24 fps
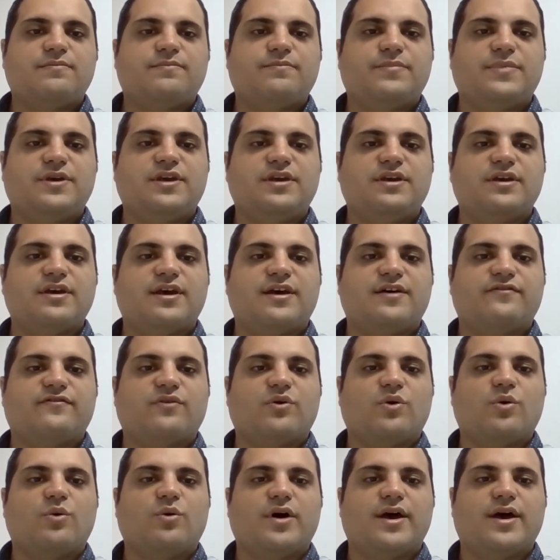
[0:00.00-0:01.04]

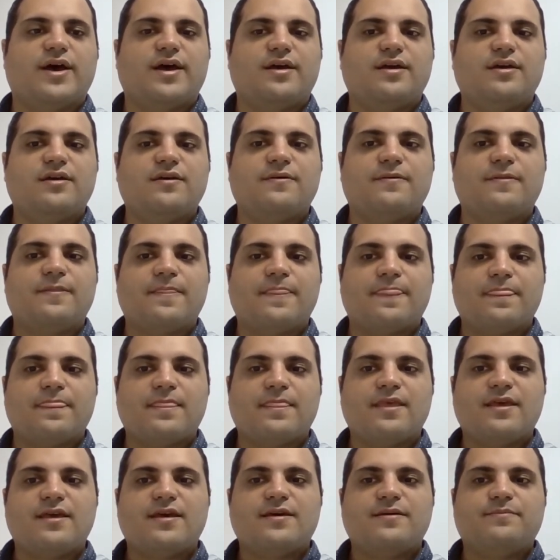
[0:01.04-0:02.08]
PFOA,
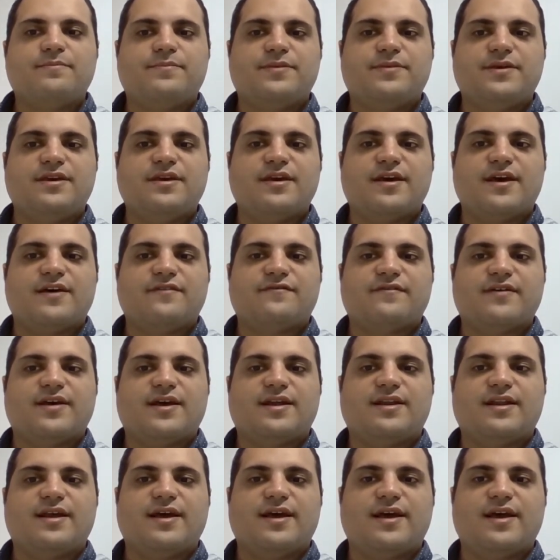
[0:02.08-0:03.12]

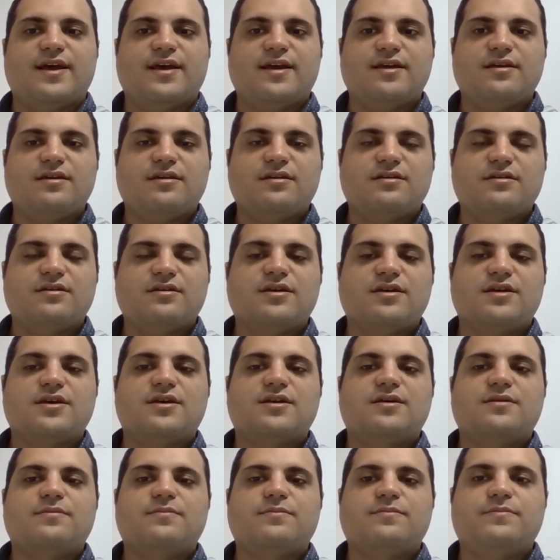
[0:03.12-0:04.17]
PFNA,
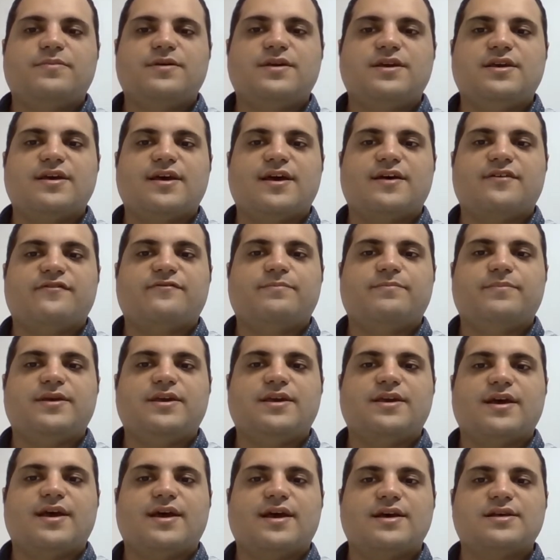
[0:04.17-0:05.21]

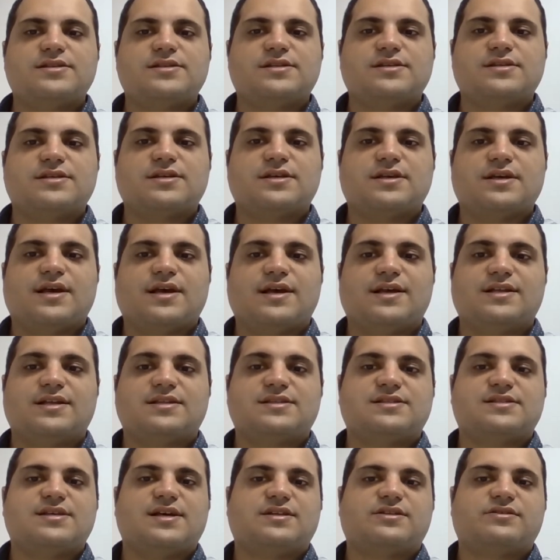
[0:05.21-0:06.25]
PFBS, and
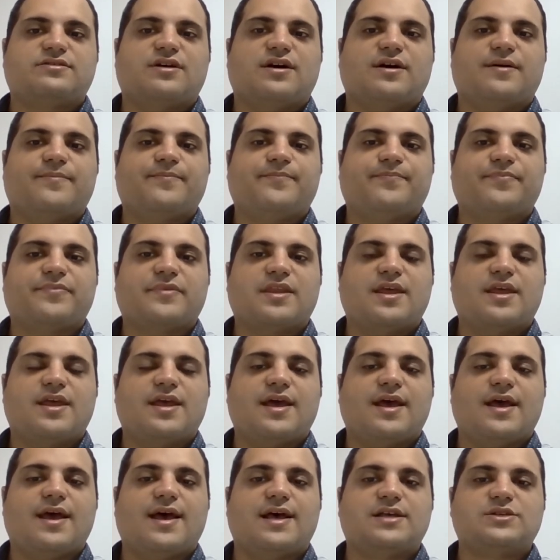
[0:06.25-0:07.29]
etc.,
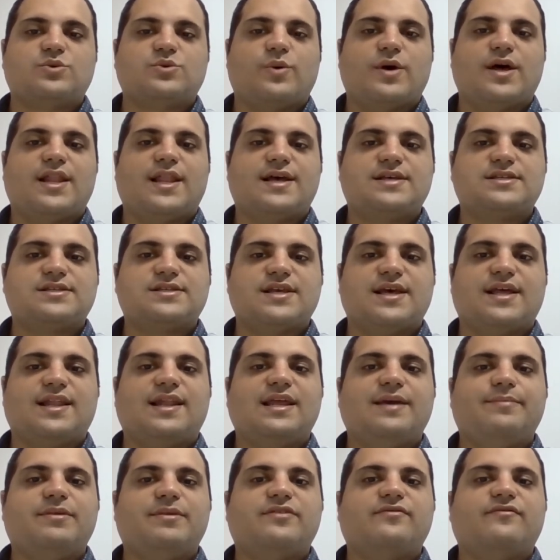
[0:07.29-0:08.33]
as well as a
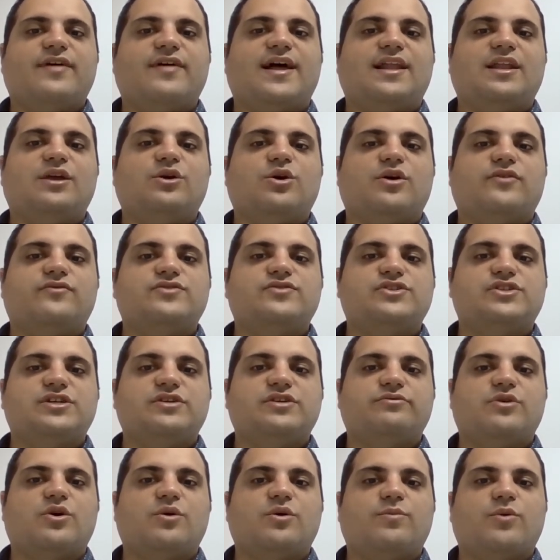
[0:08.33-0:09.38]
limit value of
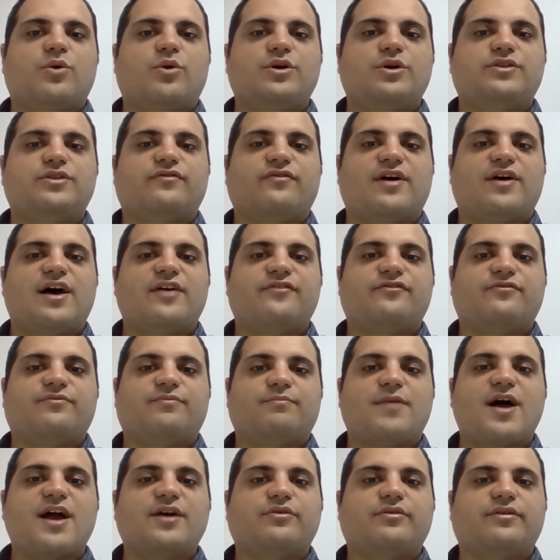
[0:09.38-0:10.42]
0.5
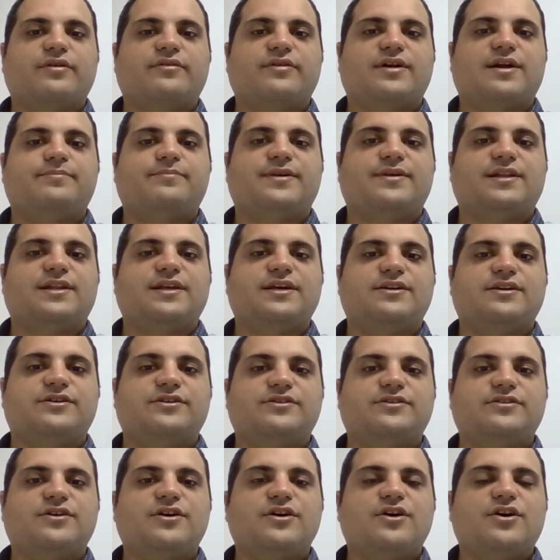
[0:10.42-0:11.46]
microgram per
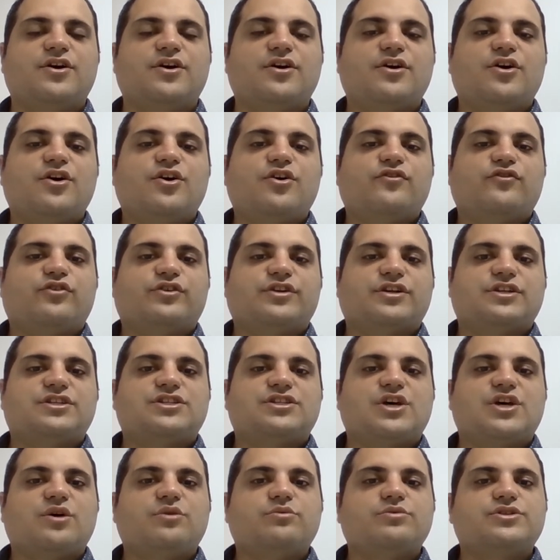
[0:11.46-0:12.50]
liter for the
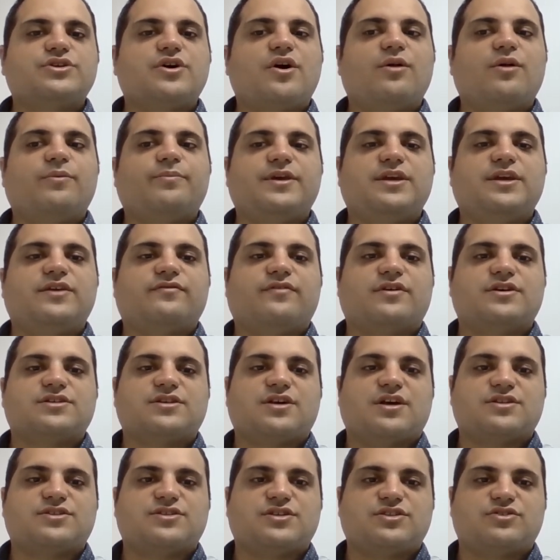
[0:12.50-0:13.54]
total PFAS
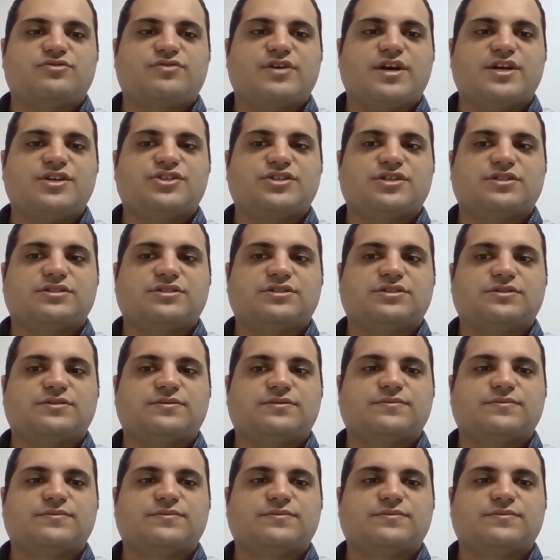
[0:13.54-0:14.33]
concentration.